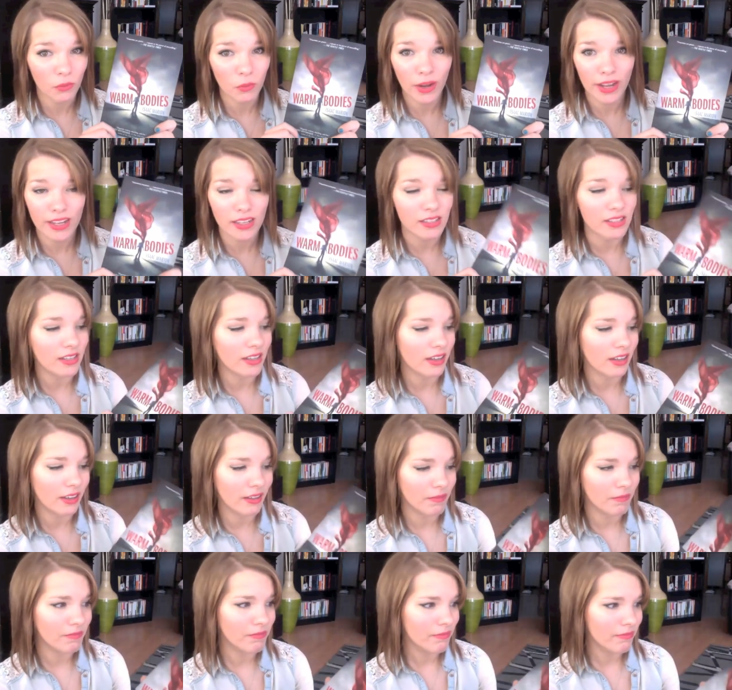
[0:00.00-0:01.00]
way
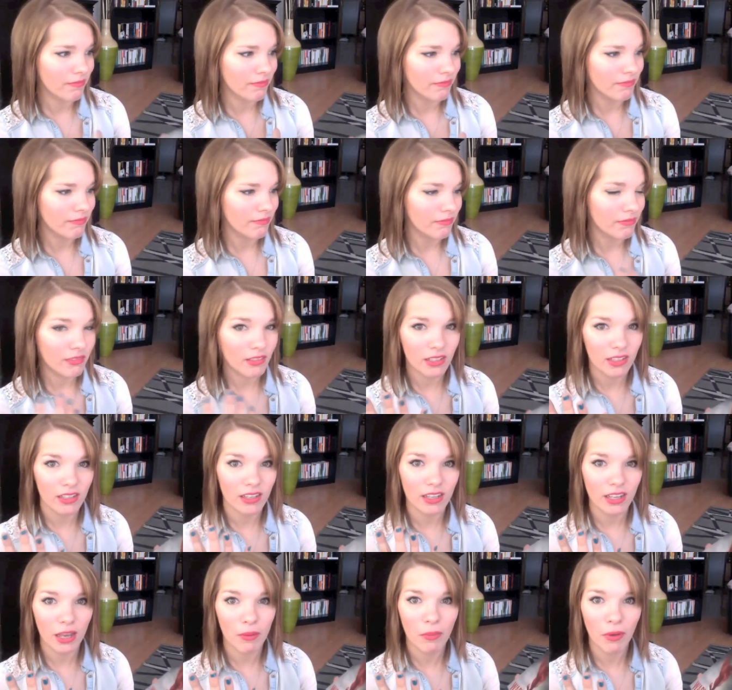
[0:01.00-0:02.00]
to
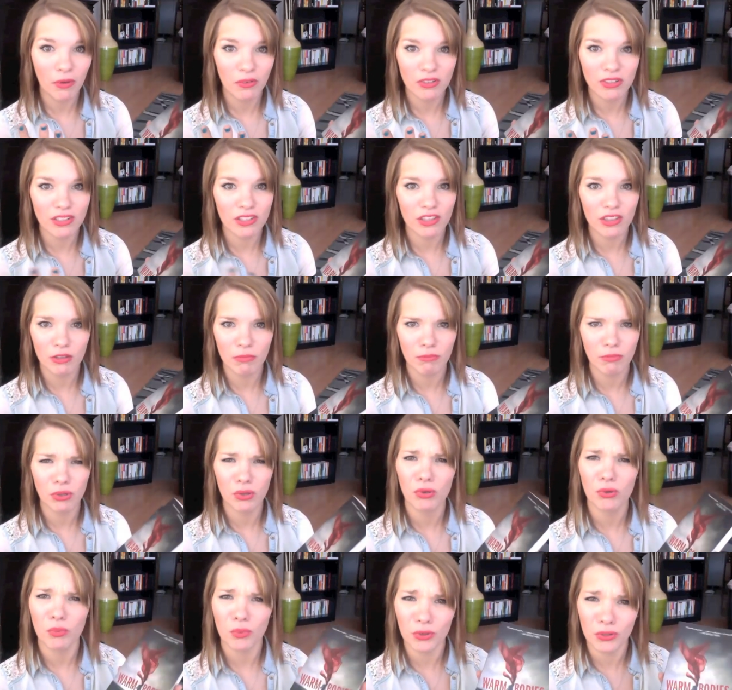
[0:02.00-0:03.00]
come out into the
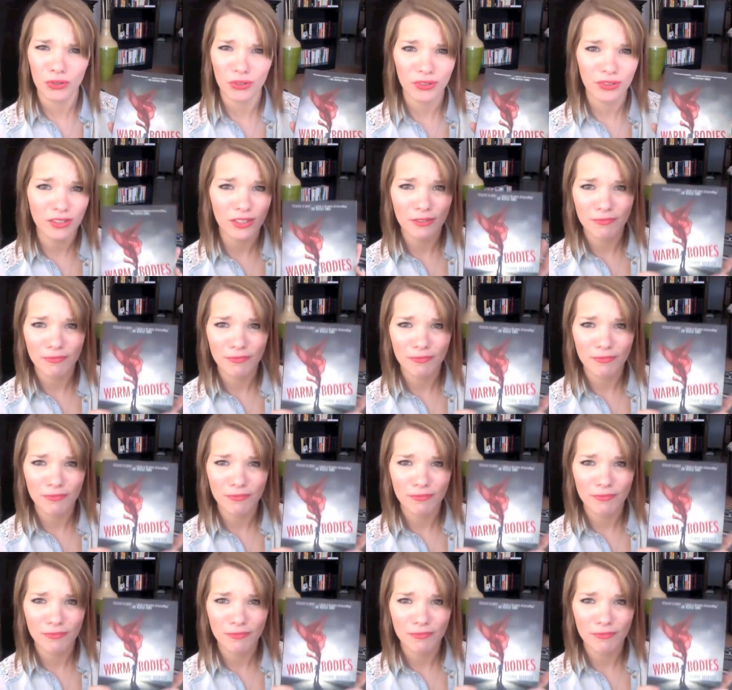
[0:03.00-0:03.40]
book world.